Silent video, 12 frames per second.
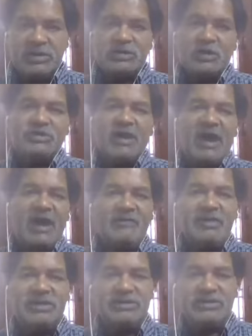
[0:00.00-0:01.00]
So the
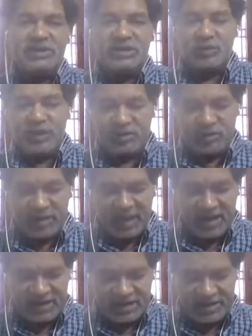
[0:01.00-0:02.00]
average rate we have to
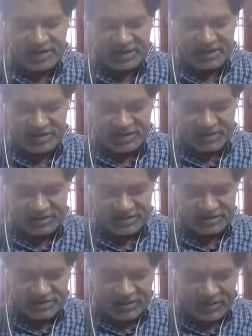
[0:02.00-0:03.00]
calculate is